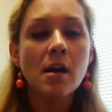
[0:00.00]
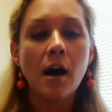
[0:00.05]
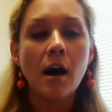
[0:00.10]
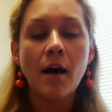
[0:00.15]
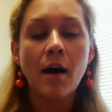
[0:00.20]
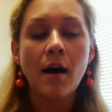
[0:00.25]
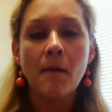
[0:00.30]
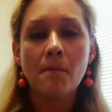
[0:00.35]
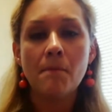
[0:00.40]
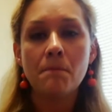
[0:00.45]

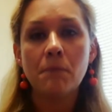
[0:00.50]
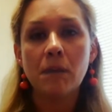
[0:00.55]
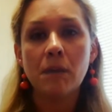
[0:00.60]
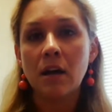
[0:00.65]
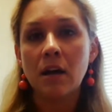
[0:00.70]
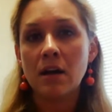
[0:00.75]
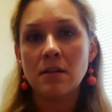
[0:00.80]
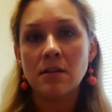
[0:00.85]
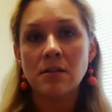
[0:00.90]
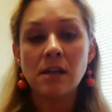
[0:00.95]
Um,
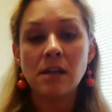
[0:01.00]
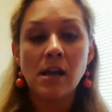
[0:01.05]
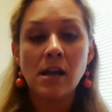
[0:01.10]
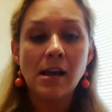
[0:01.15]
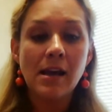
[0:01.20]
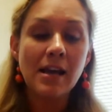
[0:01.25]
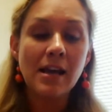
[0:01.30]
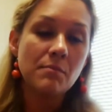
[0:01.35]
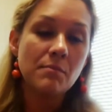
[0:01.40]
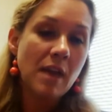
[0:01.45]
because
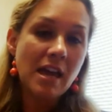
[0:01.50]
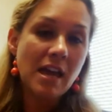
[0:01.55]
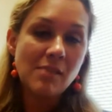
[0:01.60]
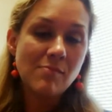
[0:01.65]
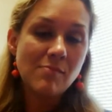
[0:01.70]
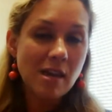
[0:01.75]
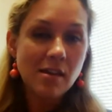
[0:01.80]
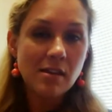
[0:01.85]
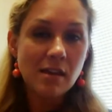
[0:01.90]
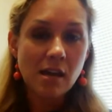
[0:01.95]
it may
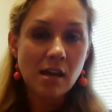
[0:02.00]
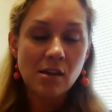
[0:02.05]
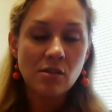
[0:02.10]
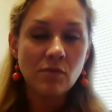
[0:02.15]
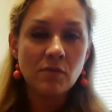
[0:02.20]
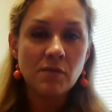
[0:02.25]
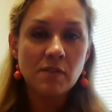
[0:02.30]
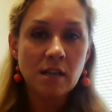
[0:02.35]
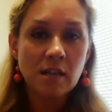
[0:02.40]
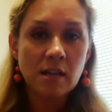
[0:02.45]
be that
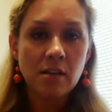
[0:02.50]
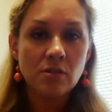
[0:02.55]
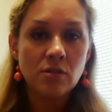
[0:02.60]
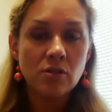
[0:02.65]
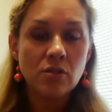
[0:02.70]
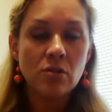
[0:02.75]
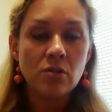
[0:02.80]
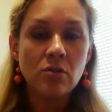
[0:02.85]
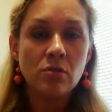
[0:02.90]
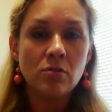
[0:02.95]
you've sent it
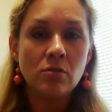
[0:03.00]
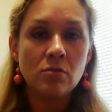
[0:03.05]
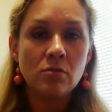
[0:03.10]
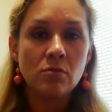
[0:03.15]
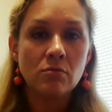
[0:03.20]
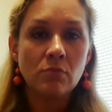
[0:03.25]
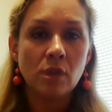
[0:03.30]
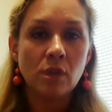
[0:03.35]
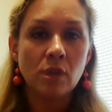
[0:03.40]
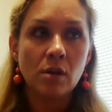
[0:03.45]

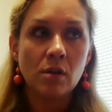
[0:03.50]
to